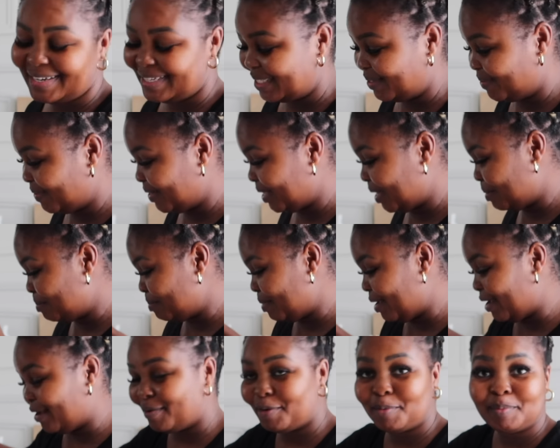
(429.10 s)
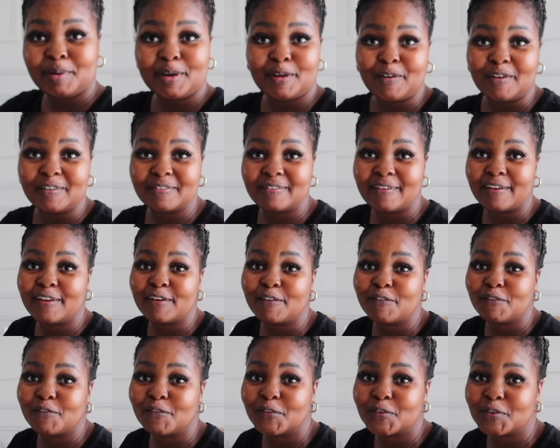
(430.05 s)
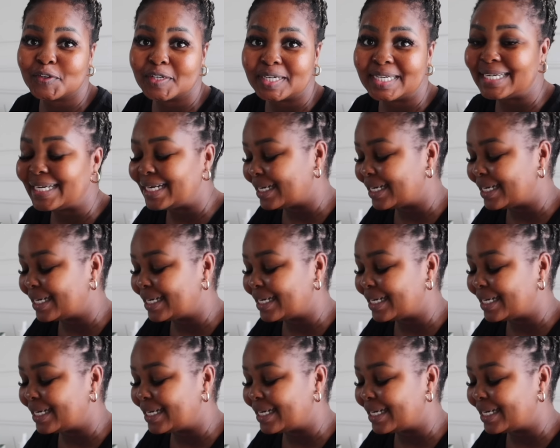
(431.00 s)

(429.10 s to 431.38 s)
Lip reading: is for the campaign. Oh my god, they're gonna freak